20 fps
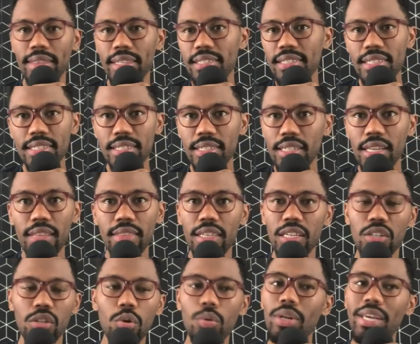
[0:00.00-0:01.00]
This isn't
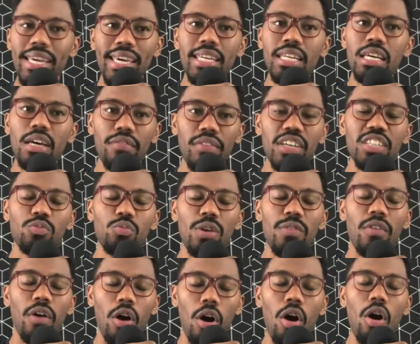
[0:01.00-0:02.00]
nothing new to any of us.
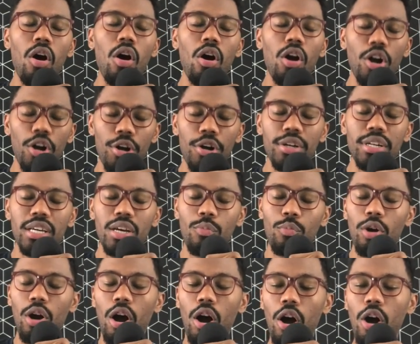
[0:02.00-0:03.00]
We've all heard it, and
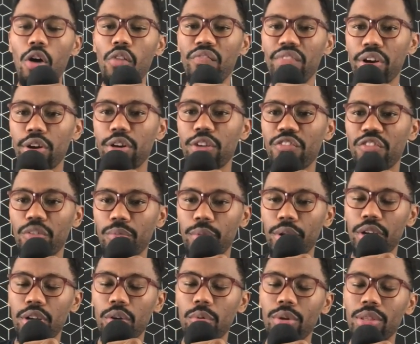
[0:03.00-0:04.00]
we're all very
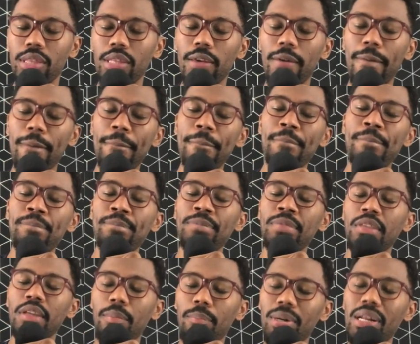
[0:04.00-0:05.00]
familiar with it,
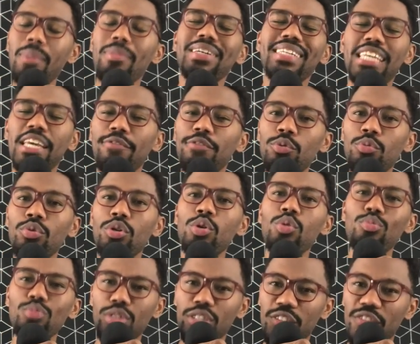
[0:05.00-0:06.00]
but I'm going to give you
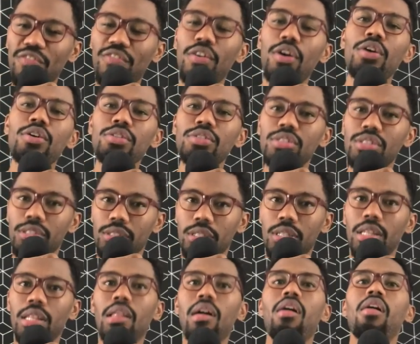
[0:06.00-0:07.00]
Newton's first
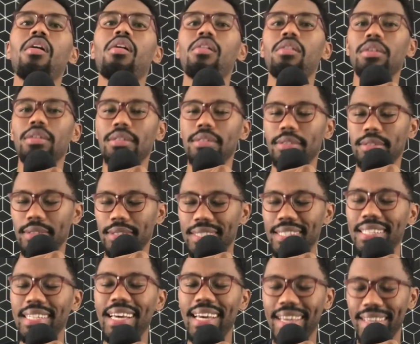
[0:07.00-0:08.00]
law
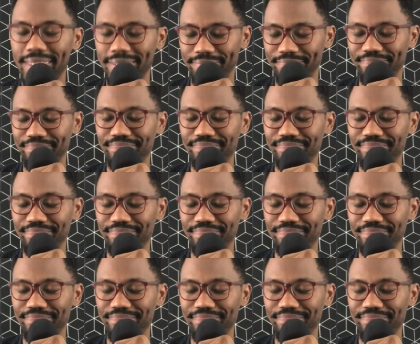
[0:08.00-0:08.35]
today.